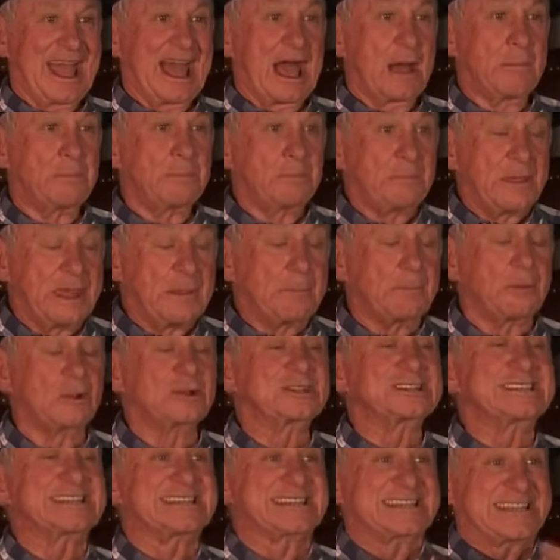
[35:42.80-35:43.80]
A people
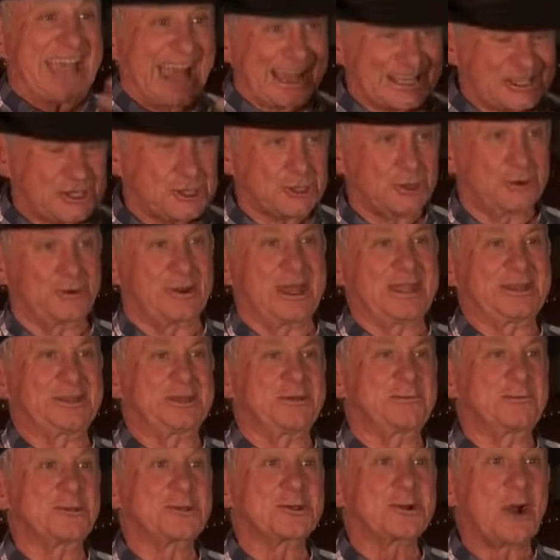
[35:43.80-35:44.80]

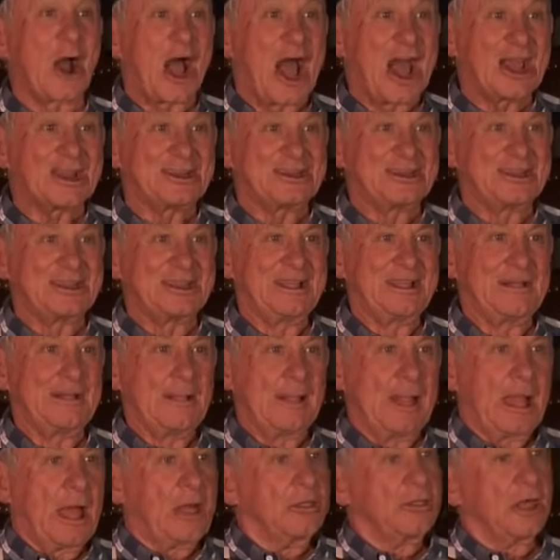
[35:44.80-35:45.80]
saturated with God.
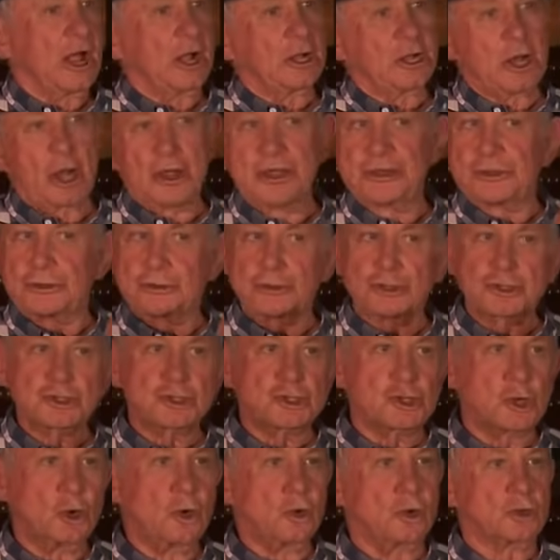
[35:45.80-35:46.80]
They'll go into the
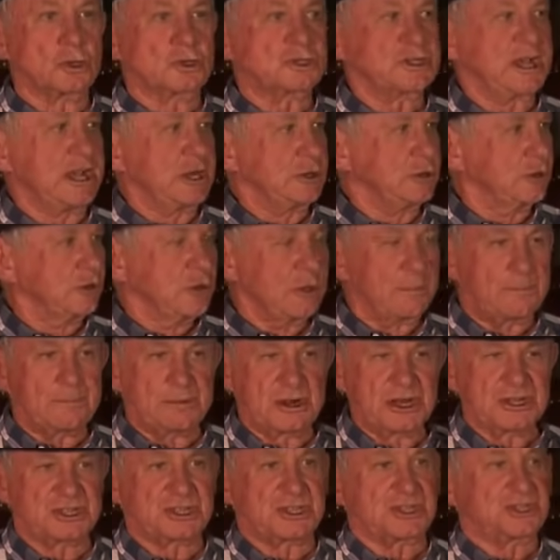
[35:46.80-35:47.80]
schools, into the
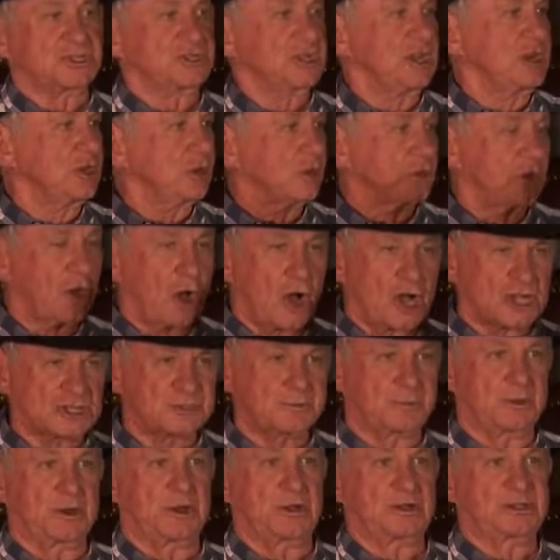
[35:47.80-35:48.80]
prisons, into the
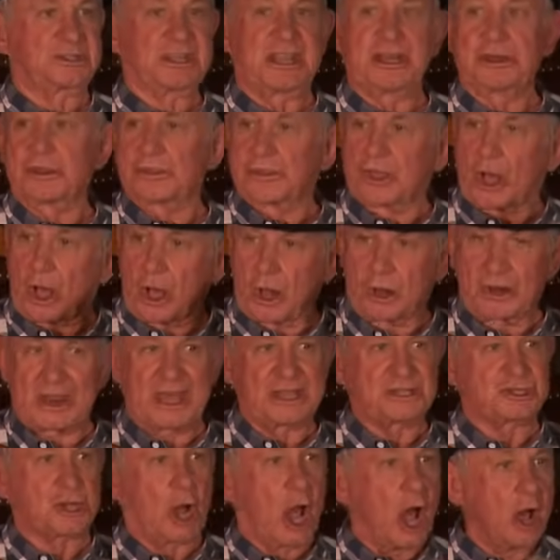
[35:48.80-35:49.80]
hospitals, into the old
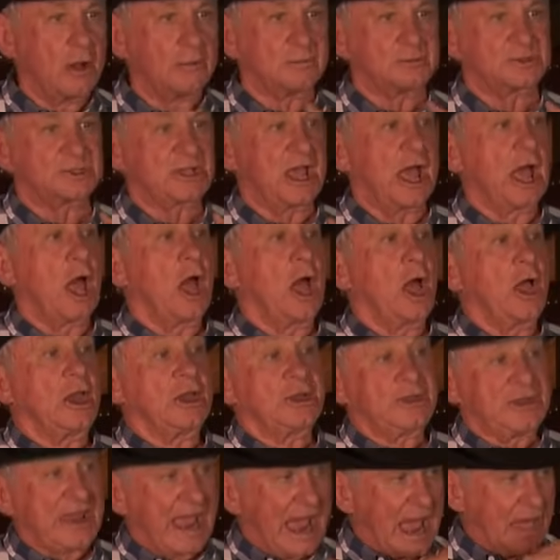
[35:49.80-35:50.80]
age homes,
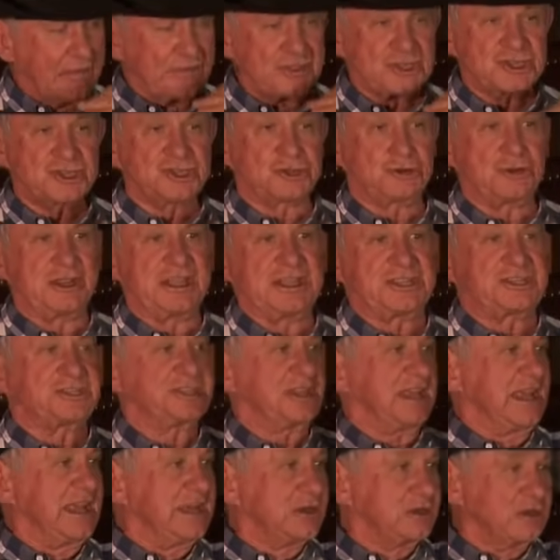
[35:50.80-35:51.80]
down the streets,
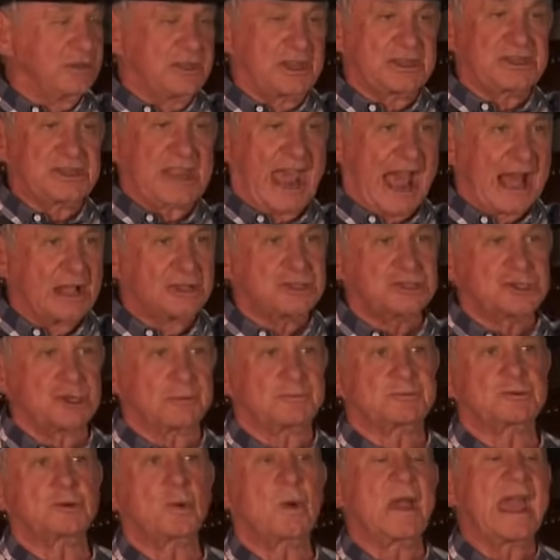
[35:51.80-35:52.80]
into the
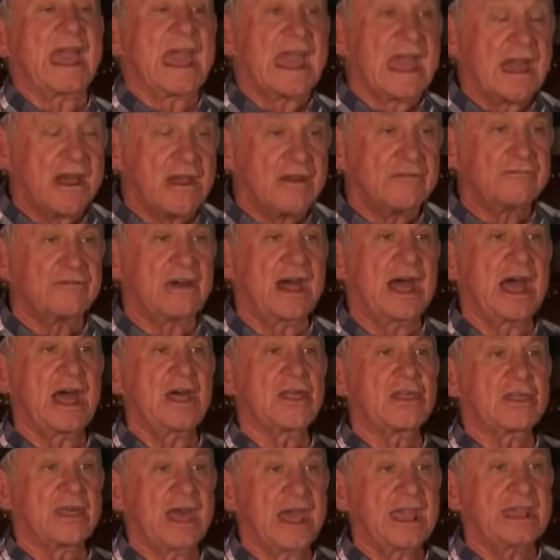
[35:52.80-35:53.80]
townships,
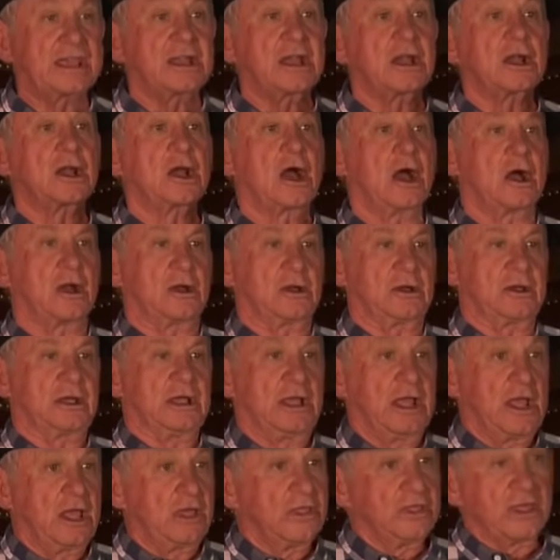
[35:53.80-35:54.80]
wherever they can go.
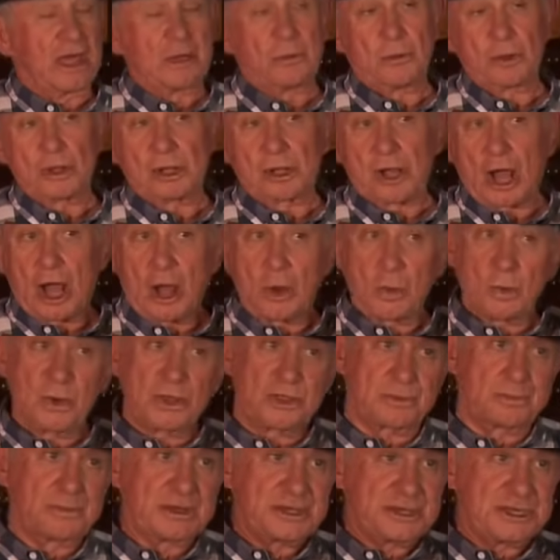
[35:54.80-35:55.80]
They will go
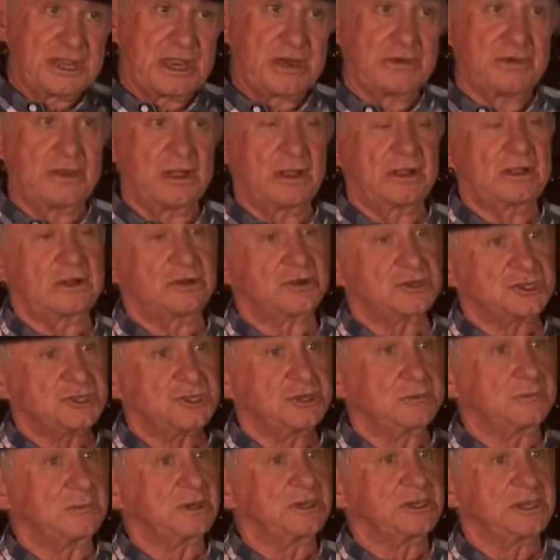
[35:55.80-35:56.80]
with material,
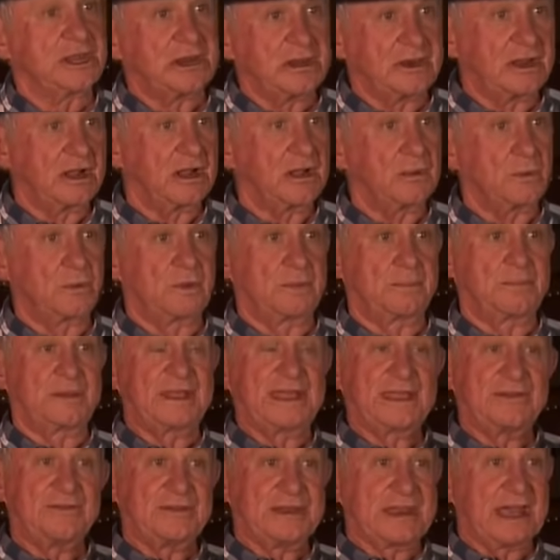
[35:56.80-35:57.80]
Christian material. We'll be
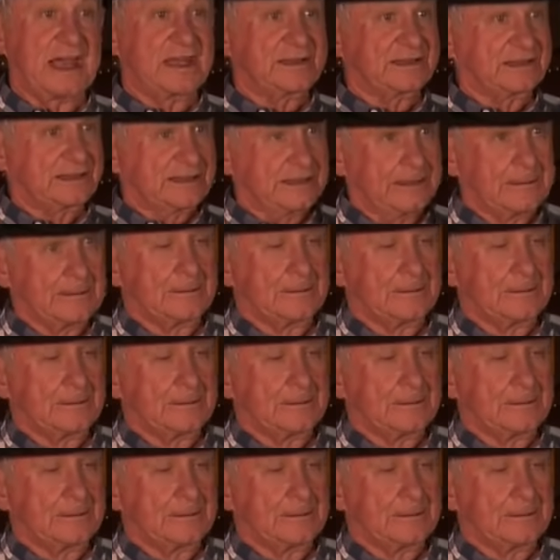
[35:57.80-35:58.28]
giving out